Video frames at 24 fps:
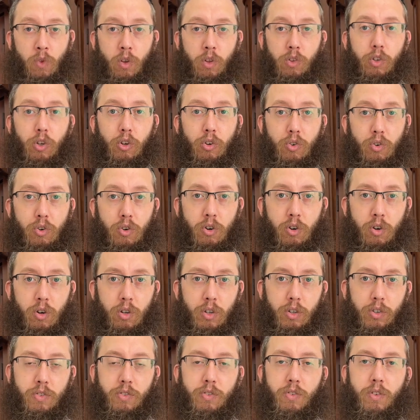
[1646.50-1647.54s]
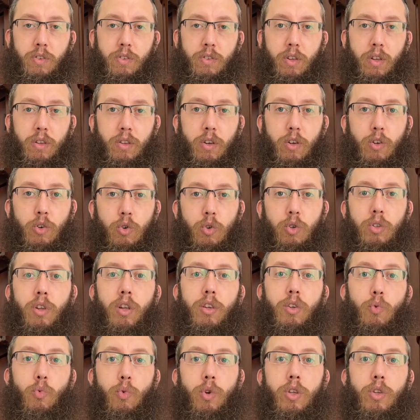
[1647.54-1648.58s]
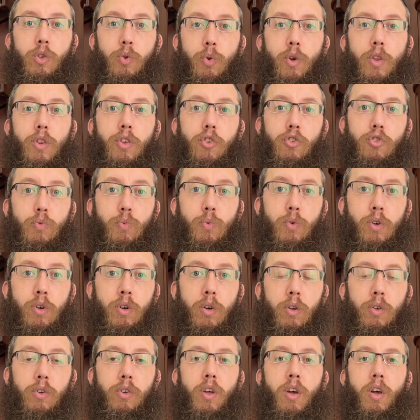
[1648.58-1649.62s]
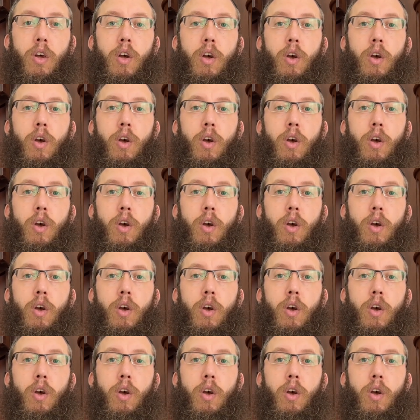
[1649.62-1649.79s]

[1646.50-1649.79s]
The goal is that the good that we do in this world